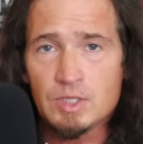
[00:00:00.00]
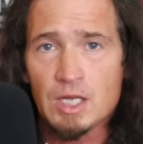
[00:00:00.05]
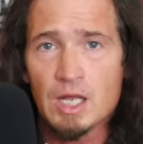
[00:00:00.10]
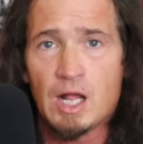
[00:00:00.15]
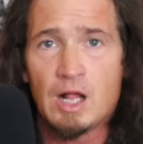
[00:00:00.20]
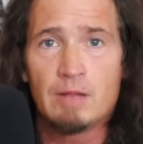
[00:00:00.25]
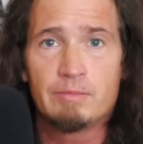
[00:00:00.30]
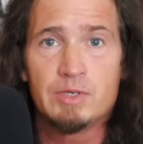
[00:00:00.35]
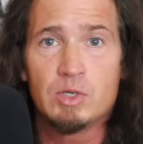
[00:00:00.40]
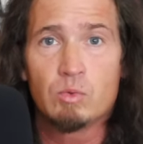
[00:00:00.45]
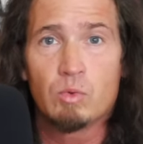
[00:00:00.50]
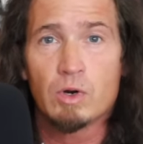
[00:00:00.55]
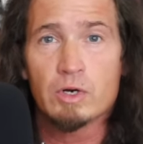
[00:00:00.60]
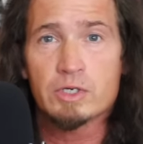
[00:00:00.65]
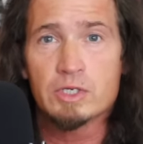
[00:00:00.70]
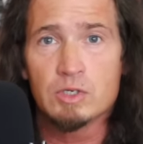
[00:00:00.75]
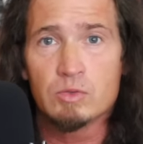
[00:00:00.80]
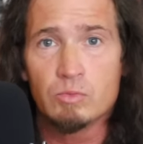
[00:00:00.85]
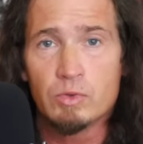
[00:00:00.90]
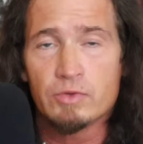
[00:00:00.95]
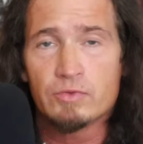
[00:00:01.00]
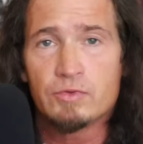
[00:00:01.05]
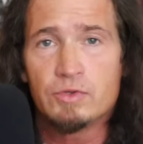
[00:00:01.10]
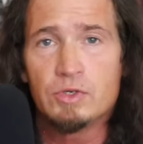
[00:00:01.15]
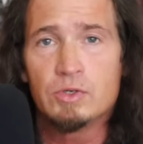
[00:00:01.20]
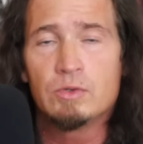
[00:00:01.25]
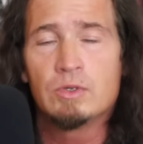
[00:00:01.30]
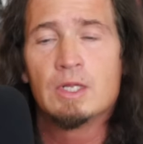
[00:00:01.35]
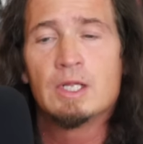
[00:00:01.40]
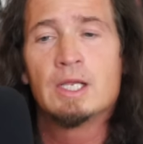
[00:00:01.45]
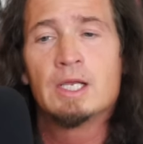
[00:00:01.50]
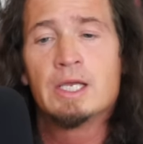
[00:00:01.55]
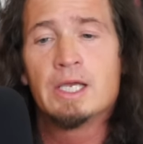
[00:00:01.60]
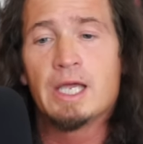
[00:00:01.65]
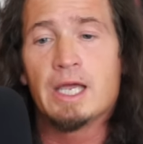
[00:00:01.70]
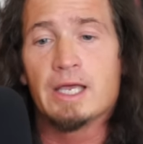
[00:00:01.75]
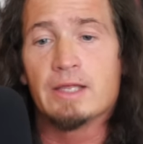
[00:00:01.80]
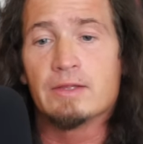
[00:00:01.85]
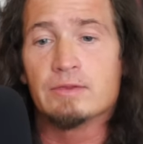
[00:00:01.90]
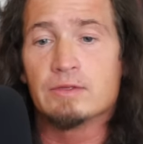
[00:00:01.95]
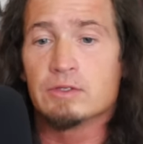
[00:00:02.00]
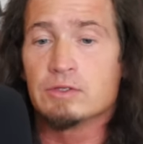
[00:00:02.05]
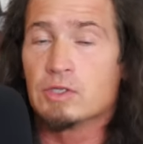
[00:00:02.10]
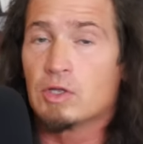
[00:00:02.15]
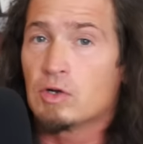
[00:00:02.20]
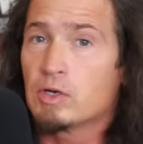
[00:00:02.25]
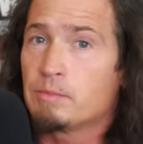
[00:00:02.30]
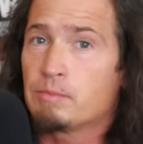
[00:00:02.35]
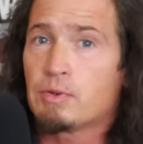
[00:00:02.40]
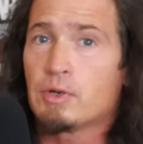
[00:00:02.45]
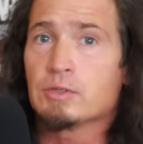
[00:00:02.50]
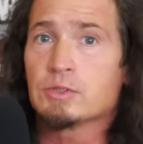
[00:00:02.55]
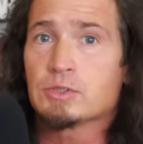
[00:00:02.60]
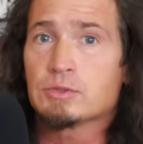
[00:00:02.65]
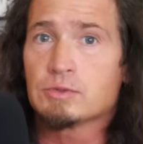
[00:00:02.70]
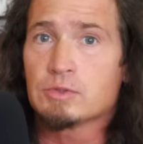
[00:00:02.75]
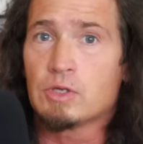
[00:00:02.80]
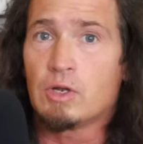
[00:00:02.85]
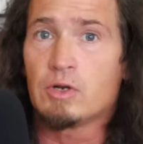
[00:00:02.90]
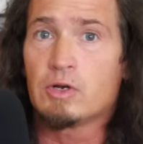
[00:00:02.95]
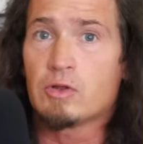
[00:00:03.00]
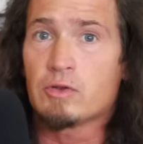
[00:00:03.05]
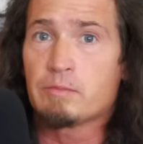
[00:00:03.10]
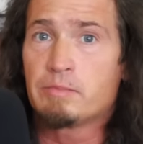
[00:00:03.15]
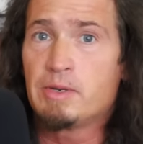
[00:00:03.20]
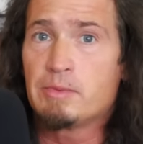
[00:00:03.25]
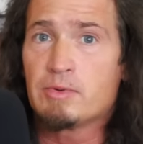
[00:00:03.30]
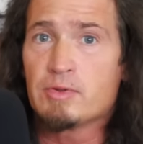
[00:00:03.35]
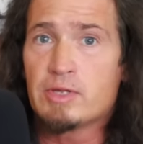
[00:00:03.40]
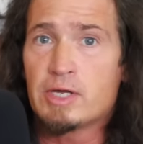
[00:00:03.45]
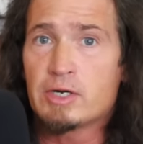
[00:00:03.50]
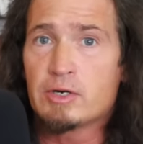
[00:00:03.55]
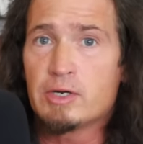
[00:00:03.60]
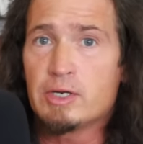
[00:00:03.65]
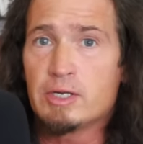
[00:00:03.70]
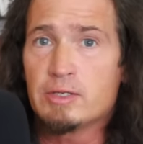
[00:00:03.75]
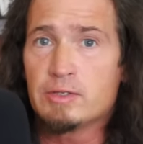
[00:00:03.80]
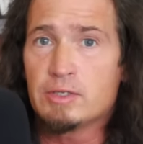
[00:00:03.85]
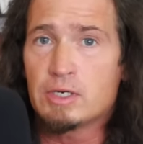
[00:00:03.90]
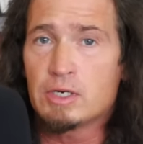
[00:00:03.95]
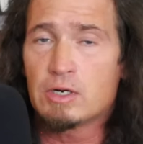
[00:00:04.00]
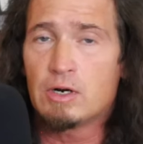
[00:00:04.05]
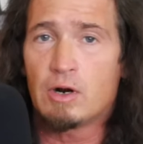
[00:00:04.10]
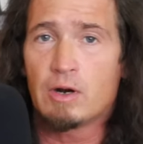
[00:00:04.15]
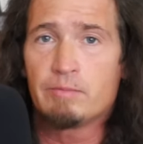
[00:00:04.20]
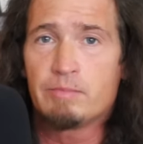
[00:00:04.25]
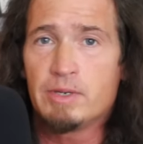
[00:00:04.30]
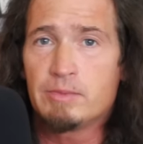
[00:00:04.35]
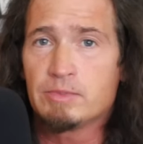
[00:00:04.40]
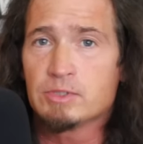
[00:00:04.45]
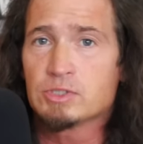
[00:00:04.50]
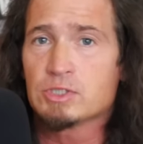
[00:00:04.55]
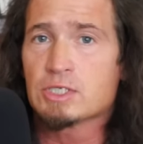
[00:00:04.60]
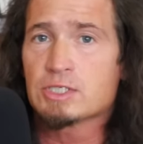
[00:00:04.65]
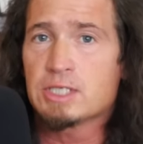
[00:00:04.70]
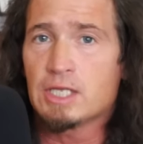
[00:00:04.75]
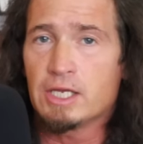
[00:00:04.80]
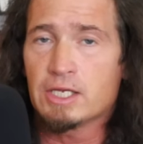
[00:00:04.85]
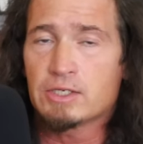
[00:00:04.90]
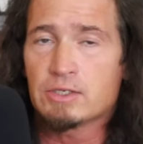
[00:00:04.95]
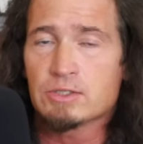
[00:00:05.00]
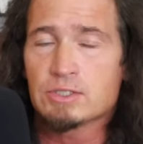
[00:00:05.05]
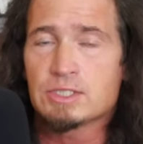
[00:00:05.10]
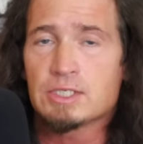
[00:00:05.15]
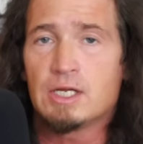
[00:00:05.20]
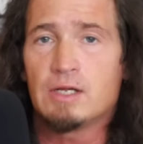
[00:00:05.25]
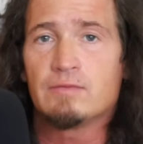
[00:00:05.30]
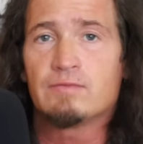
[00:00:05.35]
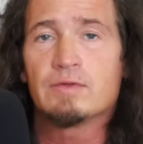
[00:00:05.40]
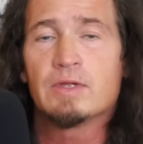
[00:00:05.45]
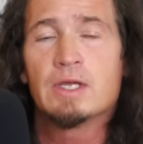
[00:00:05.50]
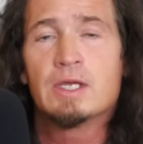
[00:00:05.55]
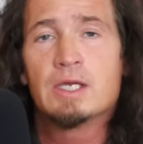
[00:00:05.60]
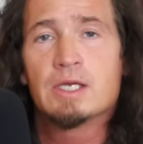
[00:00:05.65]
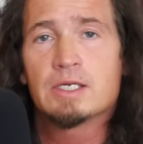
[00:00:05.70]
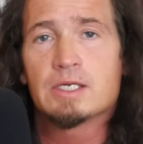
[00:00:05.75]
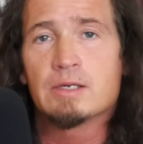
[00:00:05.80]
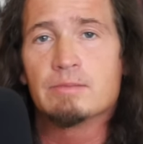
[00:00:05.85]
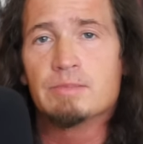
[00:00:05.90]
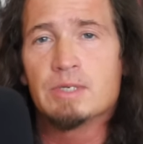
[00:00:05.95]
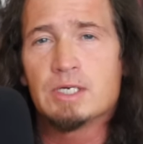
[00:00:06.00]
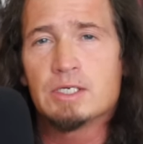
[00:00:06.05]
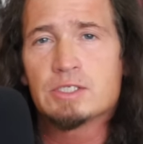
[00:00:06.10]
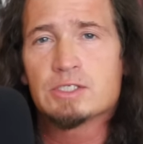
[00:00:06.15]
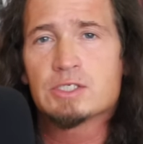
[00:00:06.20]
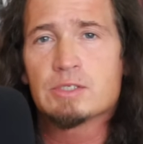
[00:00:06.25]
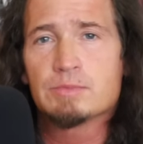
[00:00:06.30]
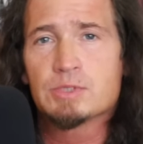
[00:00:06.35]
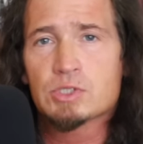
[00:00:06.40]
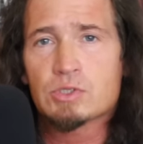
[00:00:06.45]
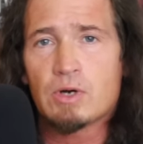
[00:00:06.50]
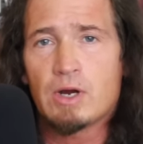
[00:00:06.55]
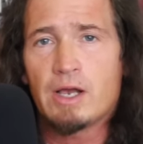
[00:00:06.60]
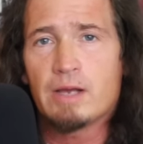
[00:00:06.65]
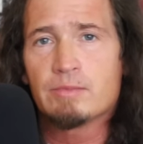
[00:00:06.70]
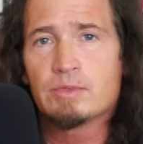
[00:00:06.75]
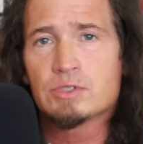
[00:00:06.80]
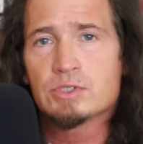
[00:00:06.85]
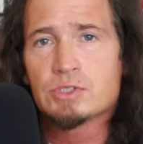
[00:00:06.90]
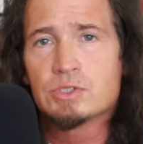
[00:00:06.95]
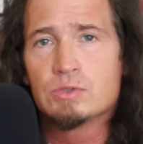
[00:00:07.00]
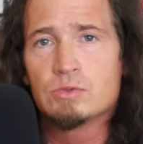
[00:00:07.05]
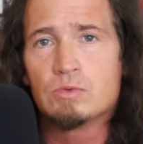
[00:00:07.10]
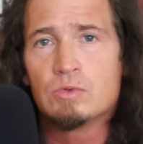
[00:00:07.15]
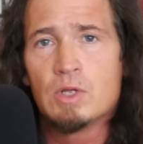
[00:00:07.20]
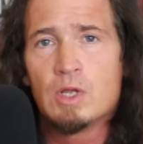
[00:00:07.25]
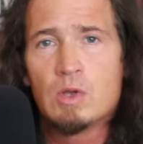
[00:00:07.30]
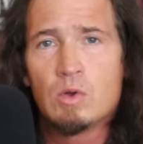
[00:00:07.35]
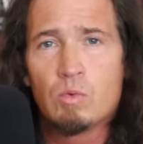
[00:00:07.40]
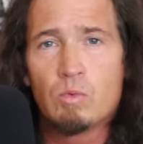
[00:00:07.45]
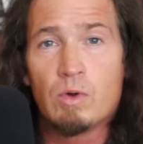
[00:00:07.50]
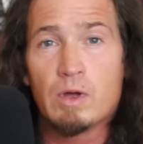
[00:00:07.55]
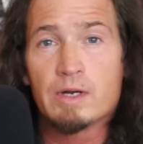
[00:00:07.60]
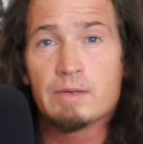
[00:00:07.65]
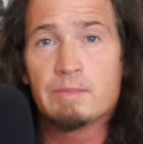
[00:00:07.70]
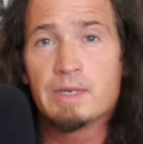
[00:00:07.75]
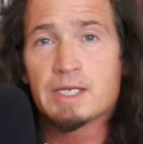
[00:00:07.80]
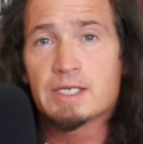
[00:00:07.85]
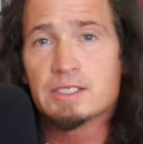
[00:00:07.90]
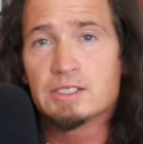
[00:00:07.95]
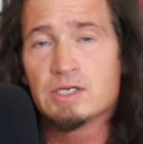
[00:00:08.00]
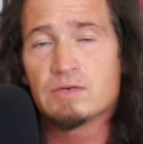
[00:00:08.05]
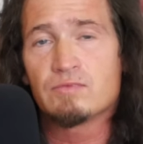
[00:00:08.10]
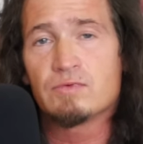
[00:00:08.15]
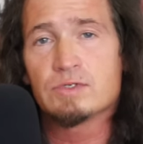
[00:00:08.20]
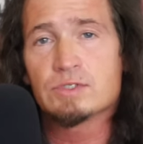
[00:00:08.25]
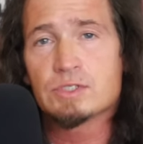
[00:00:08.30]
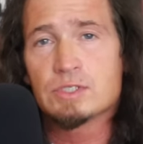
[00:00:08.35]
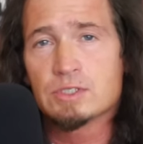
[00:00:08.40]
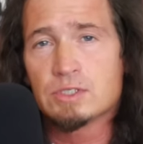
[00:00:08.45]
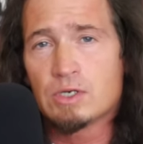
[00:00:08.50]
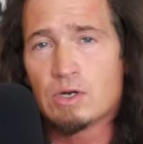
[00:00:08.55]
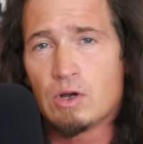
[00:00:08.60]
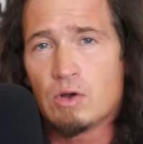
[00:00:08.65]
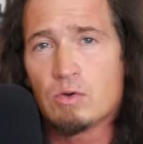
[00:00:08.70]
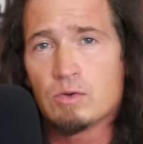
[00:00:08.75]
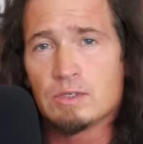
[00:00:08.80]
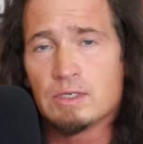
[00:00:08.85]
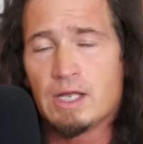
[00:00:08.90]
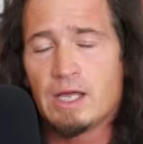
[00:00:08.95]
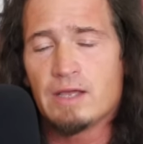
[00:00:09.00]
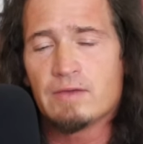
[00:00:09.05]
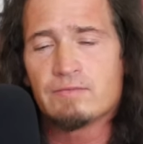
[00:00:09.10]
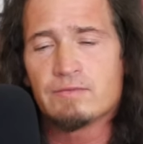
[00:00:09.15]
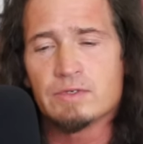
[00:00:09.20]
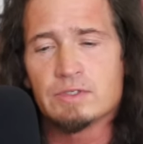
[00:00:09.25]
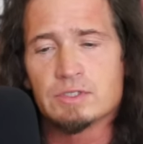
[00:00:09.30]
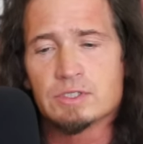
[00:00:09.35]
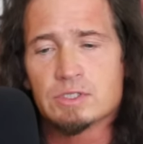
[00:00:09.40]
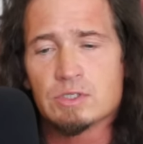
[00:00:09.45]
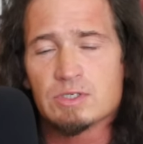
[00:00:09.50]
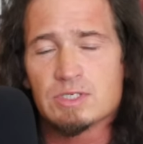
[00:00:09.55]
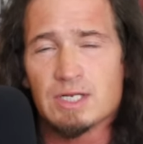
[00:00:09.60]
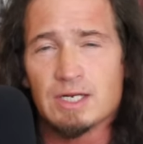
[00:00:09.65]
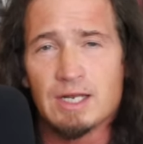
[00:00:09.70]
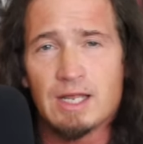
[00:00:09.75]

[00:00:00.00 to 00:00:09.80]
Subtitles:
I'll be working with you, and the only other people that are in there are people just like yourself, committed subscribers who want to make a difference in their own life. And so there's a